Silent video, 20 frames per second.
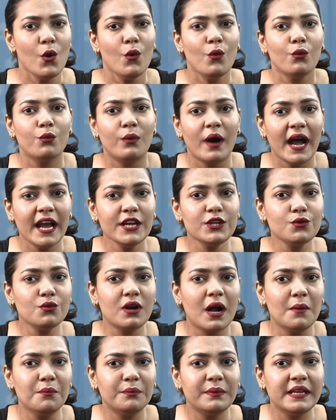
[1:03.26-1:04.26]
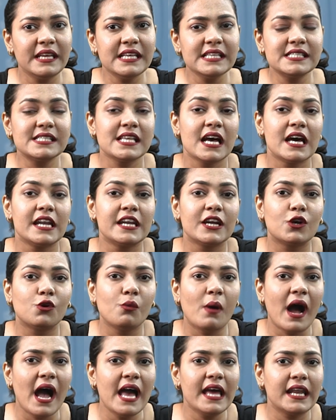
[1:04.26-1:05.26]
Why do companies
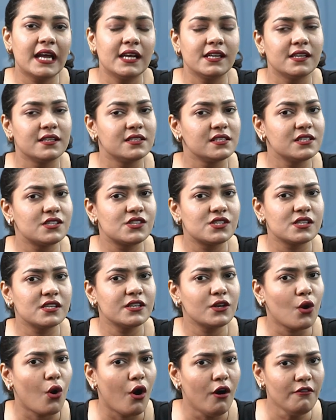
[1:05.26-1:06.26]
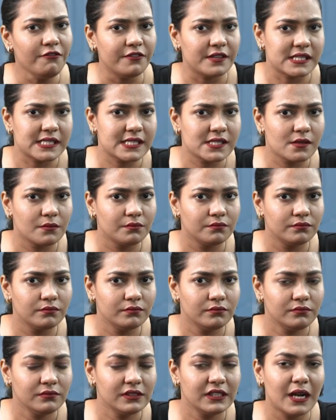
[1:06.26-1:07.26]
require a registered office?
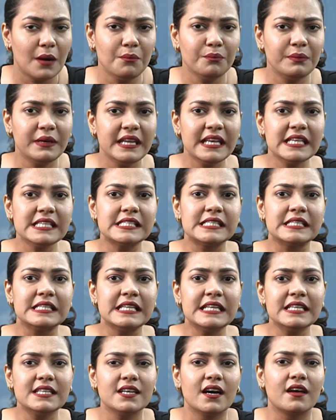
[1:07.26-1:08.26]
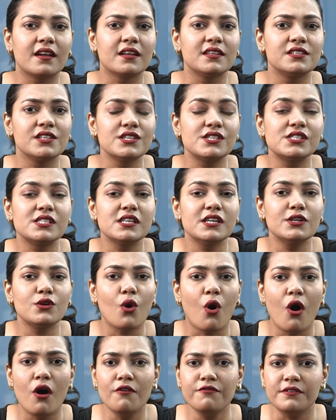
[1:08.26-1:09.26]
Companies need a
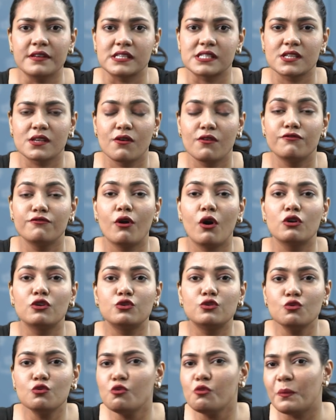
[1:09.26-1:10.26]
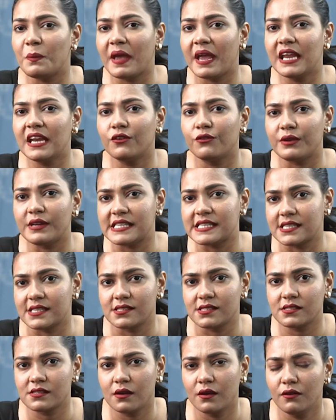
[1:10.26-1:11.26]
registered office for two main
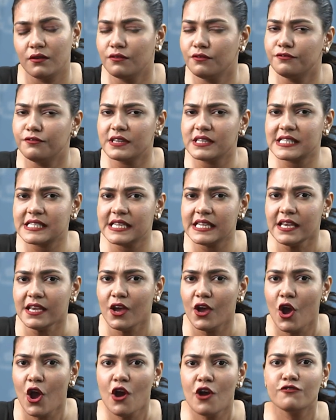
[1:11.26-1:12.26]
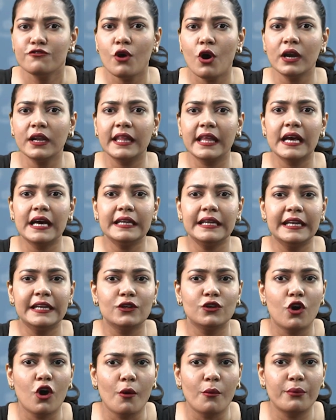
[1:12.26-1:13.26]
reasons. Firstly, for their
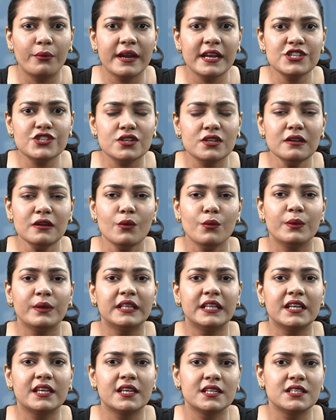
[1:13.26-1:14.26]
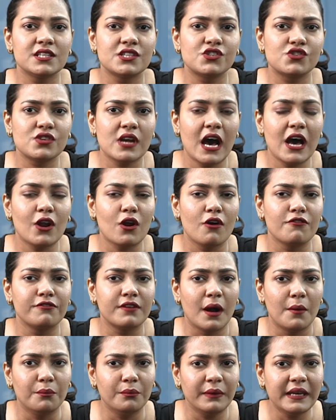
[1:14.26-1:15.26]
incorporation with the Registrar of
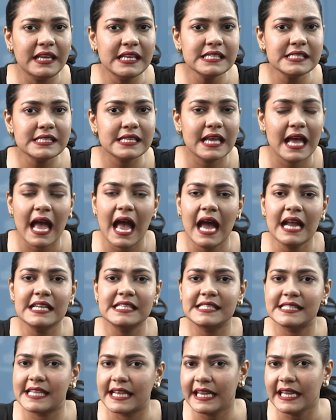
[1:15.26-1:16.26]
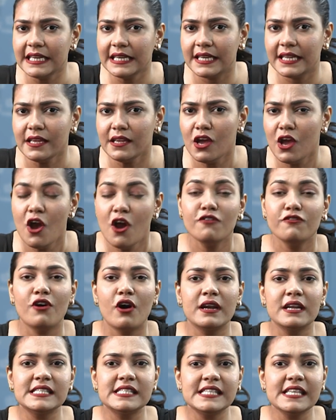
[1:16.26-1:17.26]
Companies, and secondly,
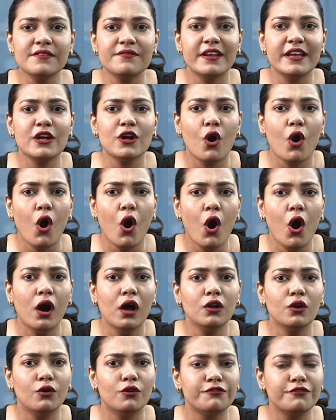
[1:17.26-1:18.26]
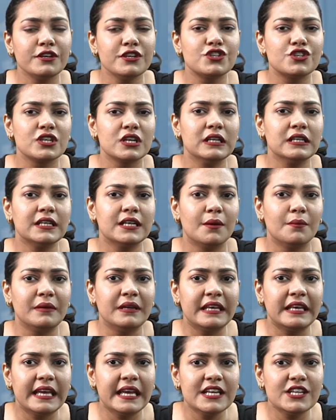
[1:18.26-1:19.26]
for receiving all official
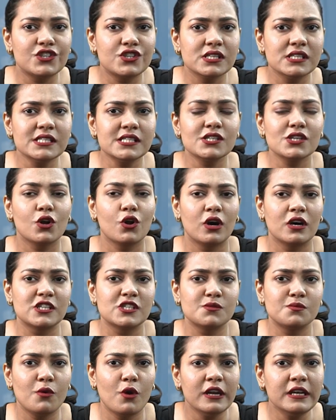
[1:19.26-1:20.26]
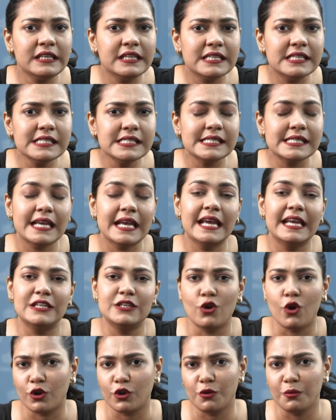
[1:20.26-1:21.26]
communications, correspondence and
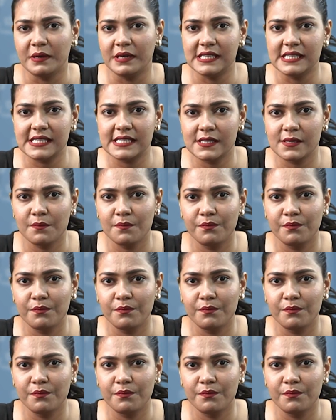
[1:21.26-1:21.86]
documents.